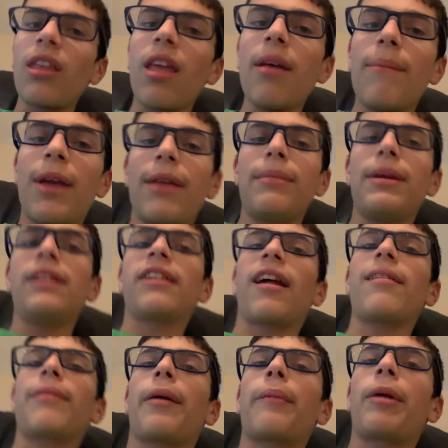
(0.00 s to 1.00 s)
make me
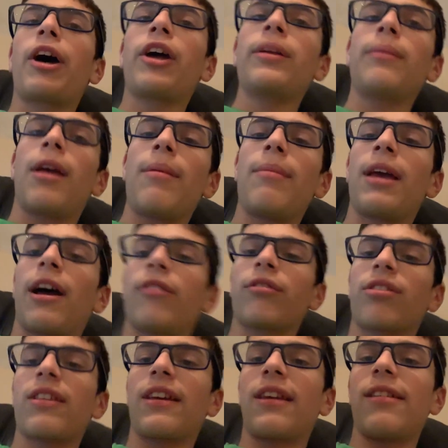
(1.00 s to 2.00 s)
change my mind. Maybe I
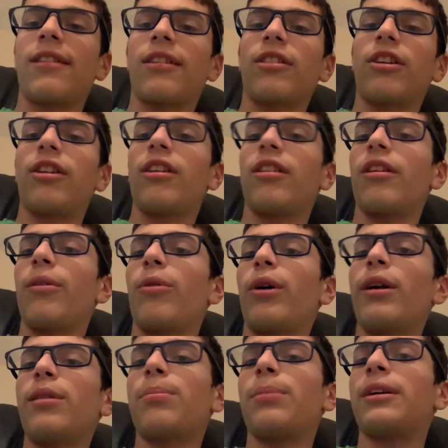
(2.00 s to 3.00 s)
don't think he's as good as he
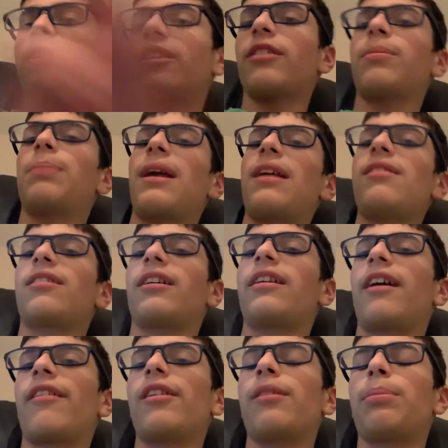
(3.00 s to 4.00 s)
was. But just based on
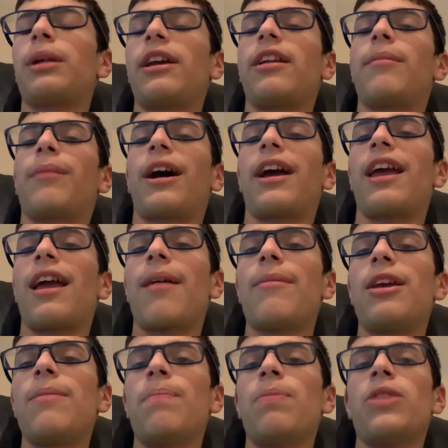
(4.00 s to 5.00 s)
how he's played in
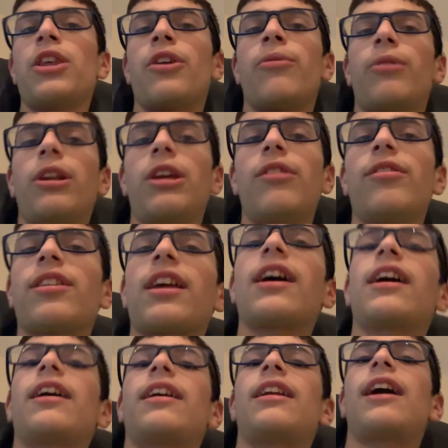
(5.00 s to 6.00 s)
Miami when he was
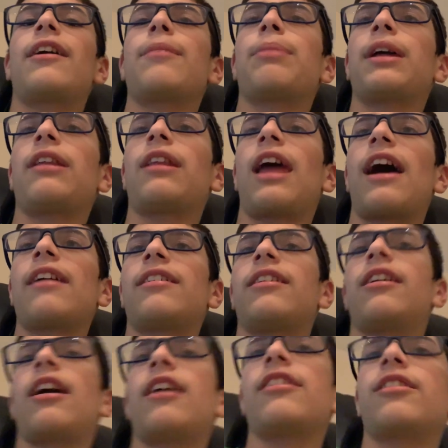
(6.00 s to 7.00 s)
there and how he played last
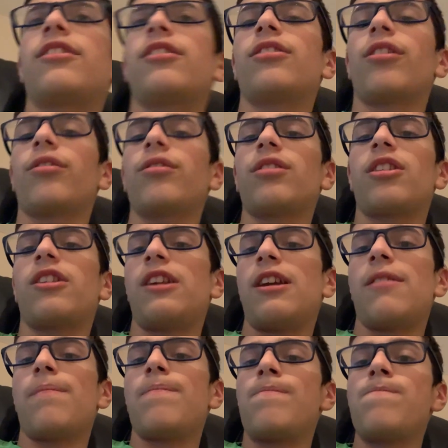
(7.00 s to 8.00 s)
year, I just don't see
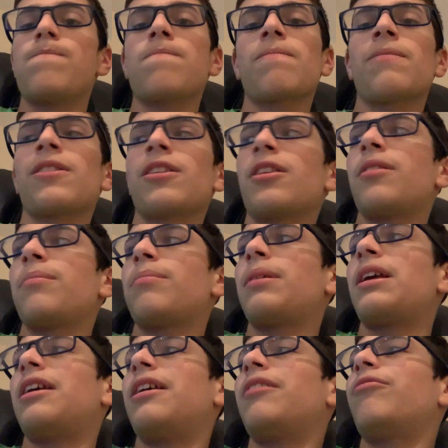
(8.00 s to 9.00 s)
him
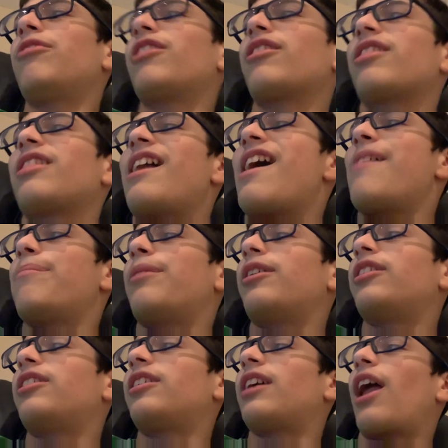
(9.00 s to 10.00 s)
being worth that
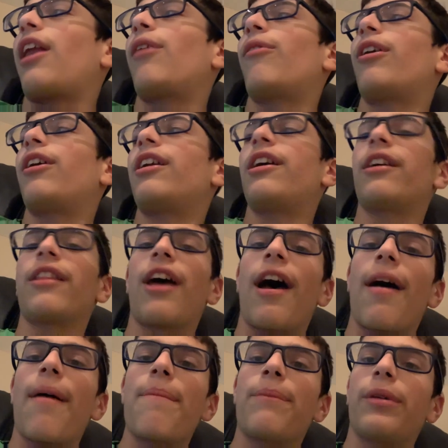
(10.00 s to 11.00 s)
much anywhere near
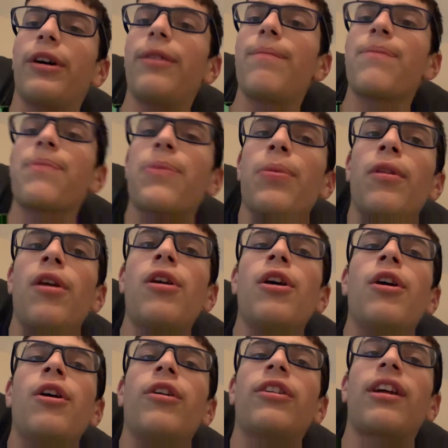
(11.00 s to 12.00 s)
that. But
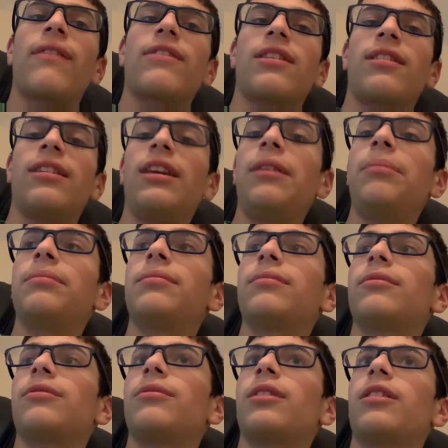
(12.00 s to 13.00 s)
just have to see
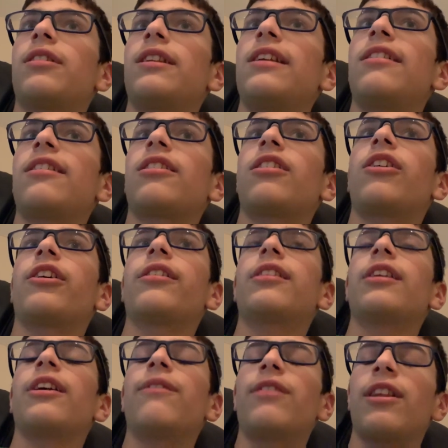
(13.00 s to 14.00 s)
when the season starts.
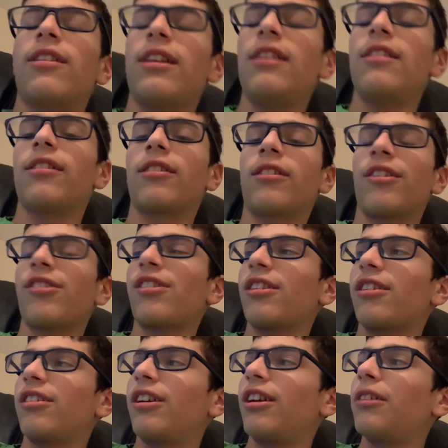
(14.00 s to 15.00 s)
If the season starts
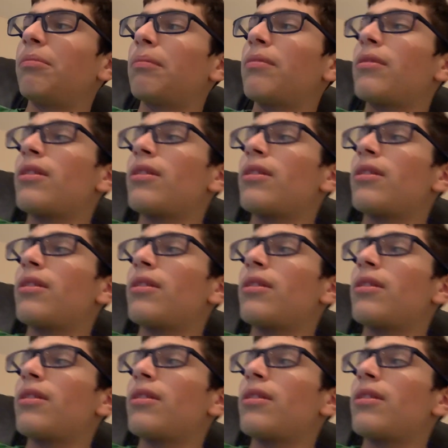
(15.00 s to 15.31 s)
this year,